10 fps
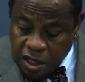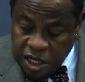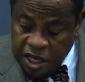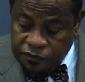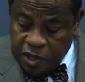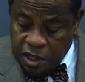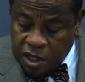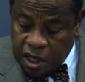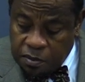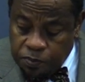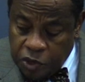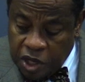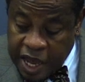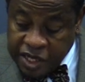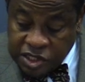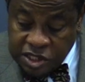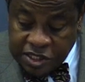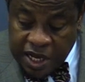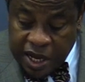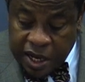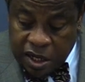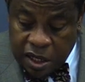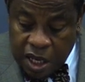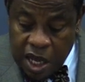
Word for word: leaving then polite society